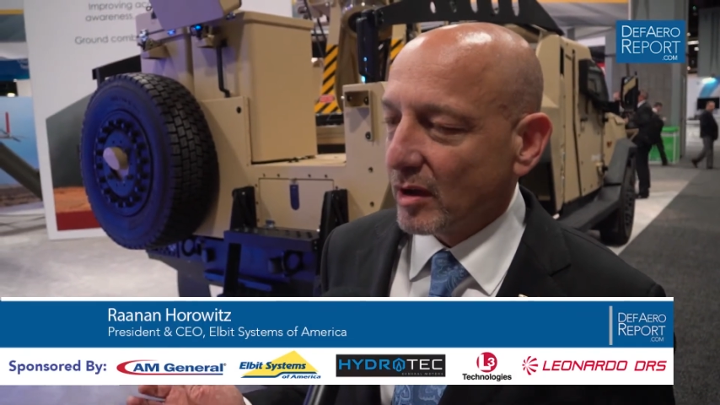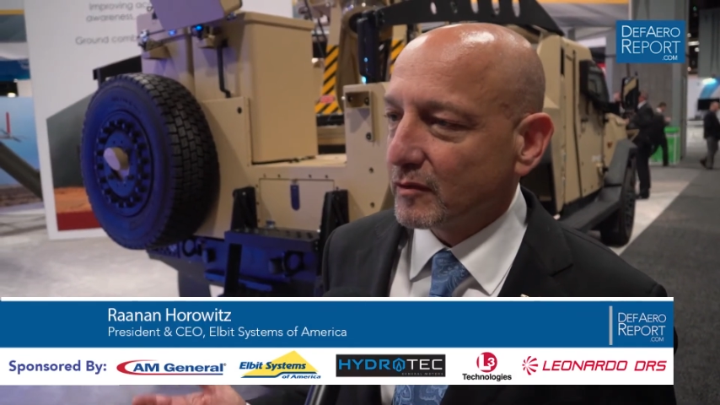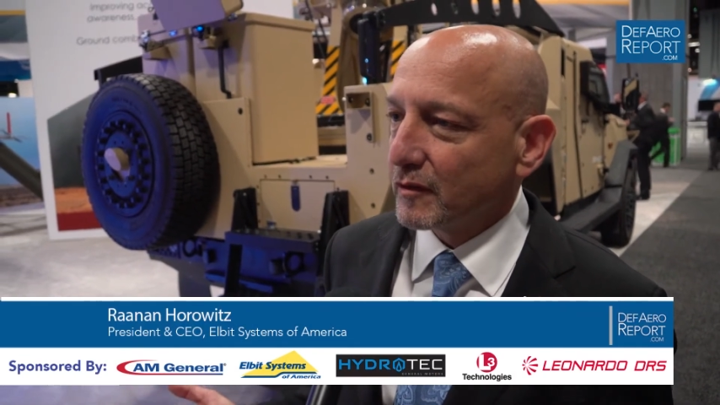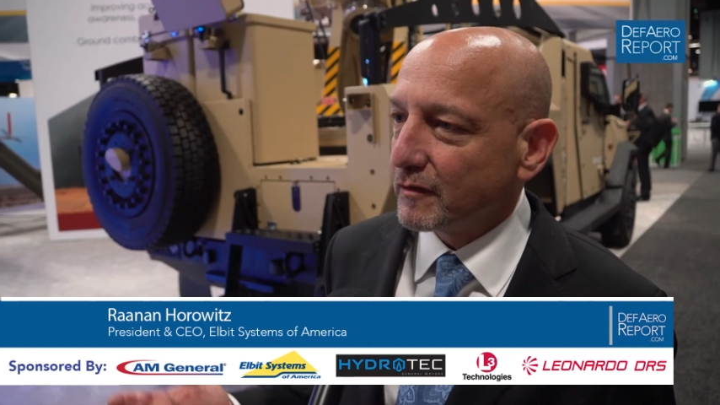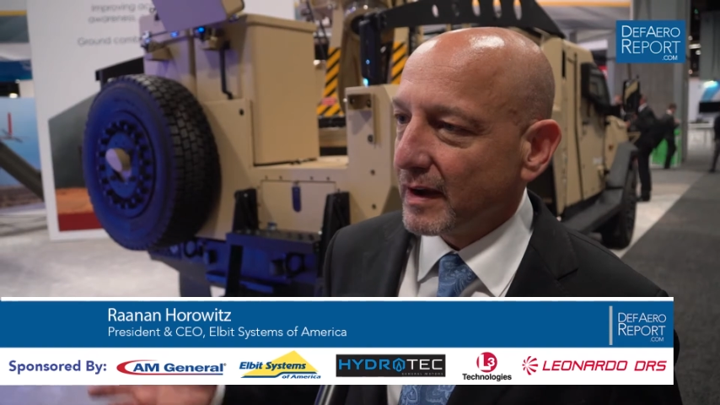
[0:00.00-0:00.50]
You have
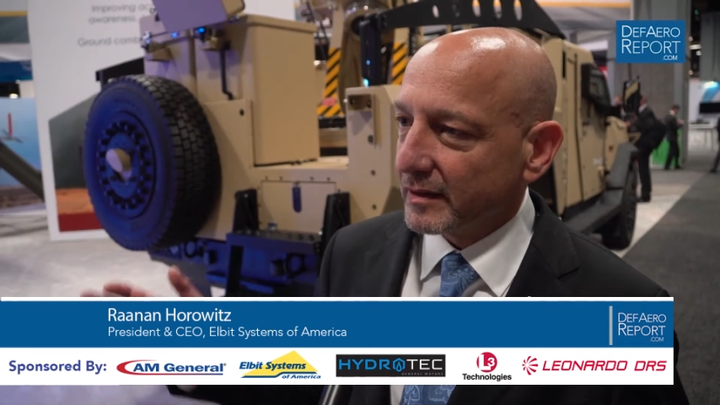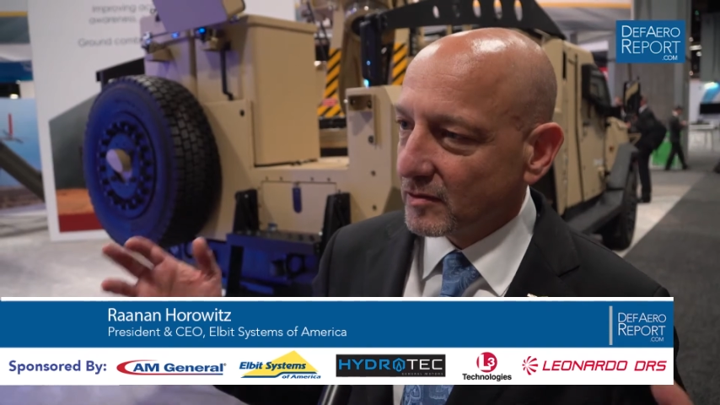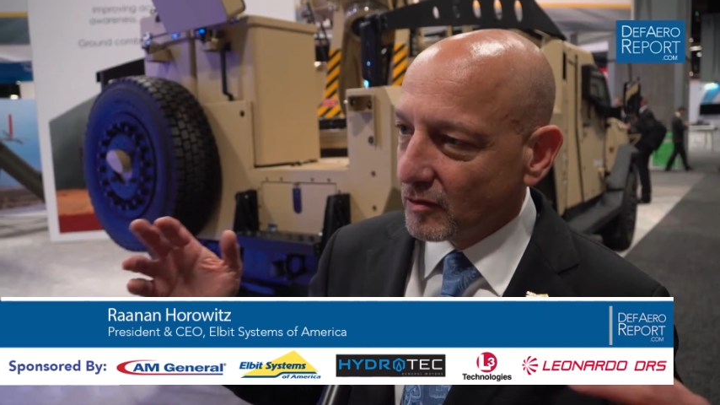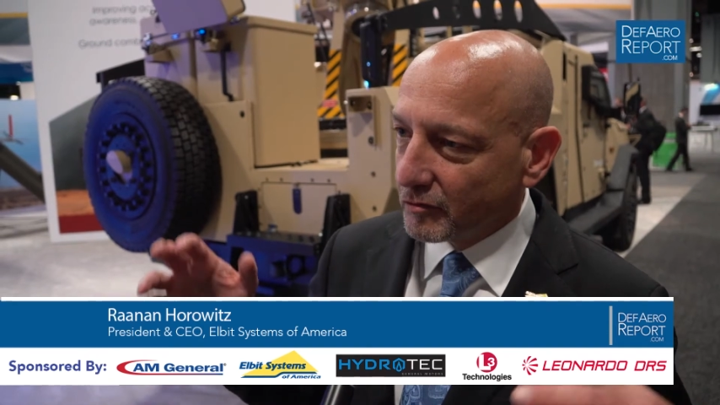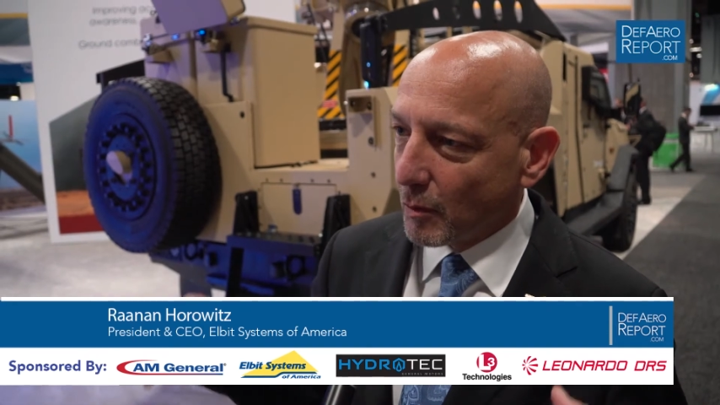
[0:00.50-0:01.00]
to
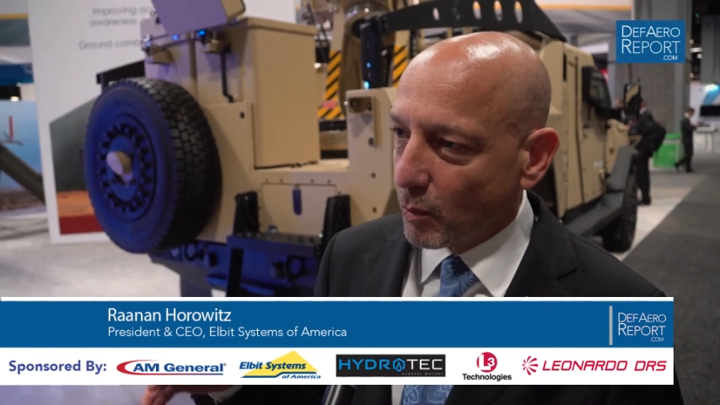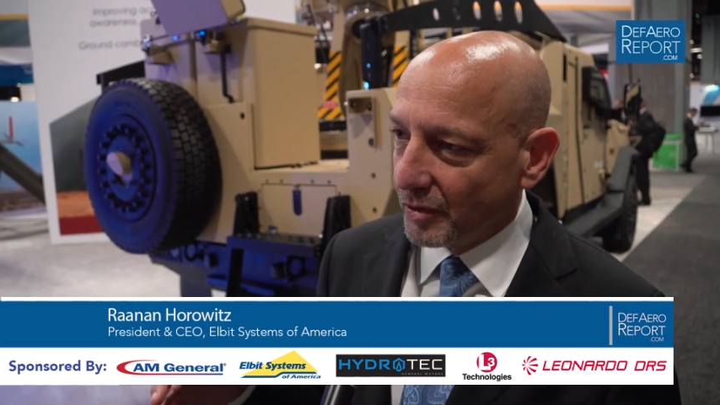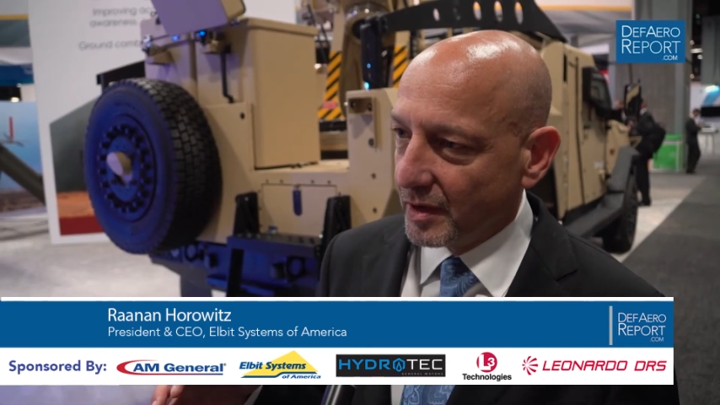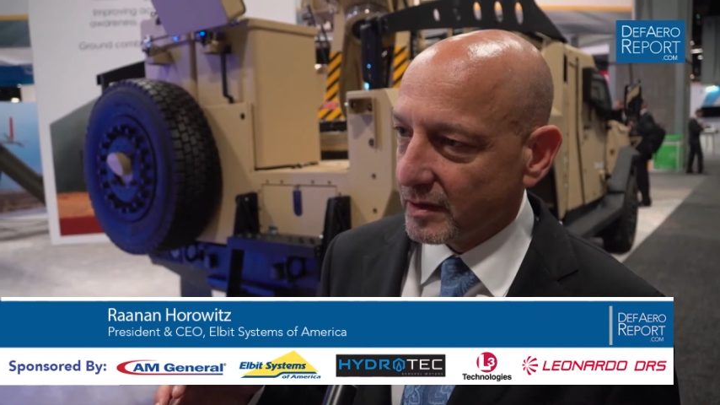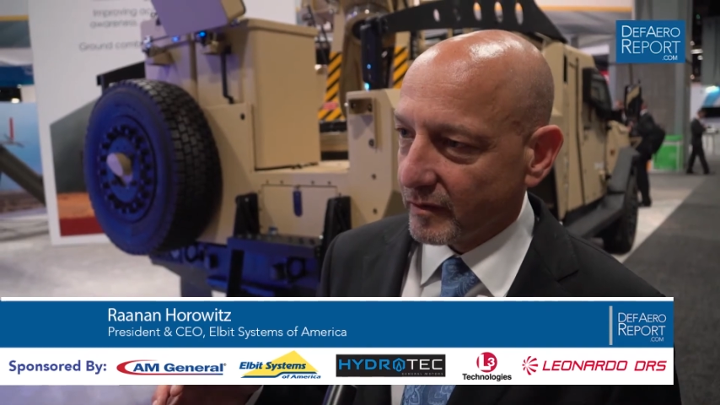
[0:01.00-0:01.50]
fight from
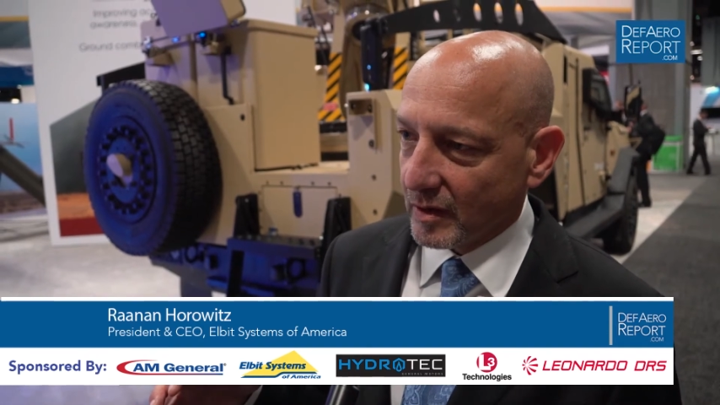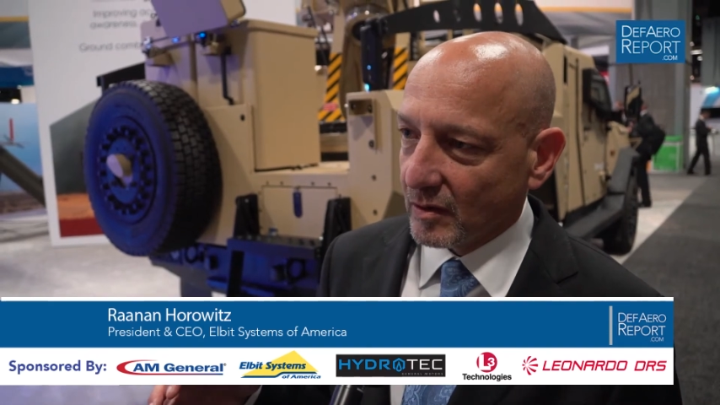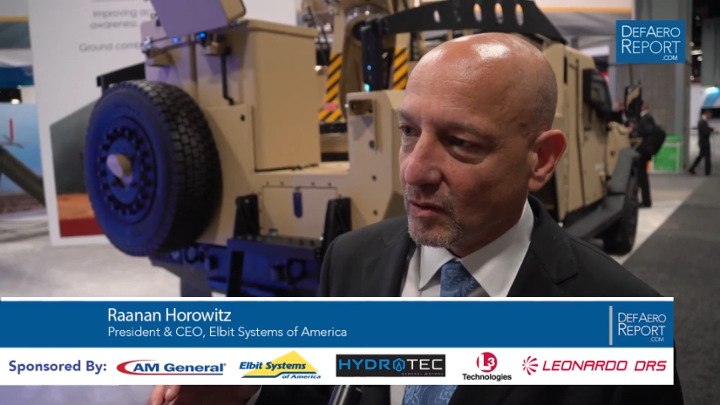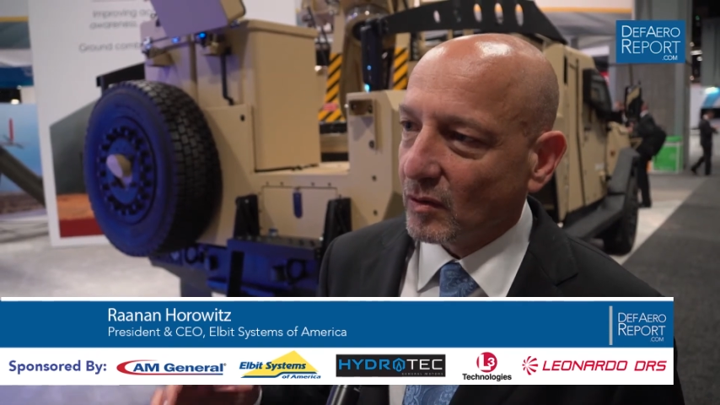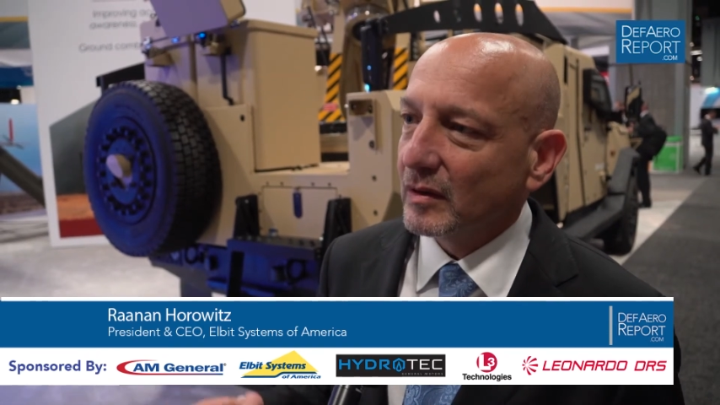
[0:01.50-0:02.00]
within the
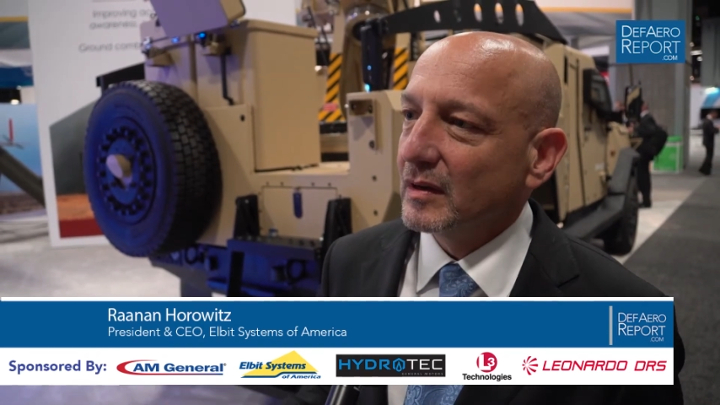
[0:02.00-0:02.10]
vehicle.